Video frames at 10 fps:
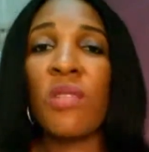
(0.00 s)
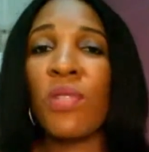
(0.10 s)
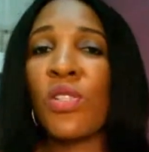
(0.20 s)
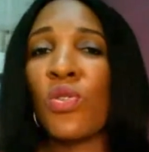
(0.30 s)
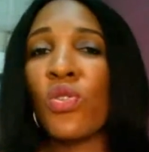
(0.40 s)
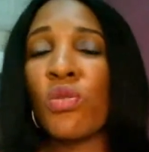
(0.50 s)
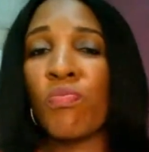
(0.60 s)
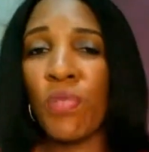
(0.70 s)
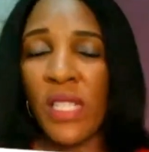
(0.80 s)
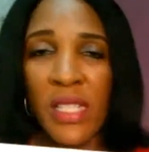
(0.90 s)
You shouldn't be
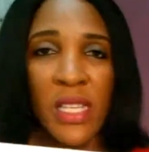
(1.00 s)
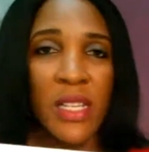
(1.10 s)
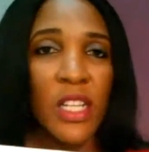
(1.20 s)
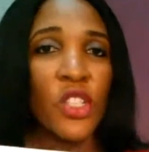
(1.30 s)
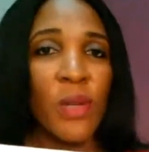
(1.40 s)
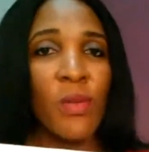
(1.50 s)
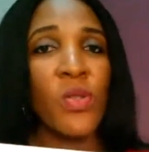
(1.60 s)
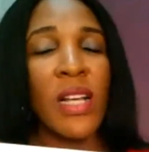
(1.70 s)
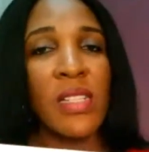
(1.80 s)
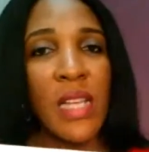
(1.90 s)
too busy. You should be
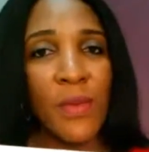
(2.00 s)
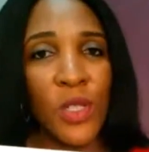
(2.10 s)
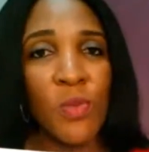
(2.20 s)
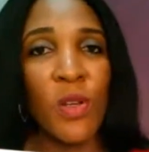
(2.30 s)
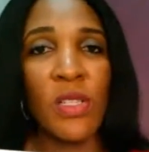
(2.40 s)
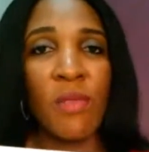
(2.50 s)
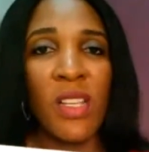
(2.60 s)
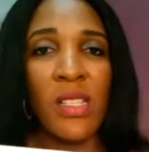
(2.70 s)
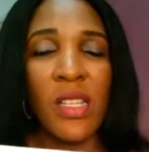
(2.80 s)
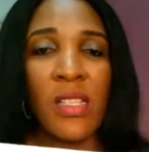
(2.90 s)
able to accept
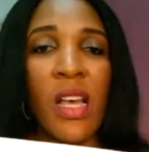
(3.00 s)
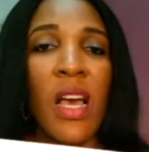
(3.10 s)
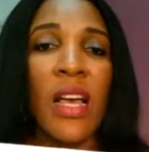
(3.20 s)
responsibilities.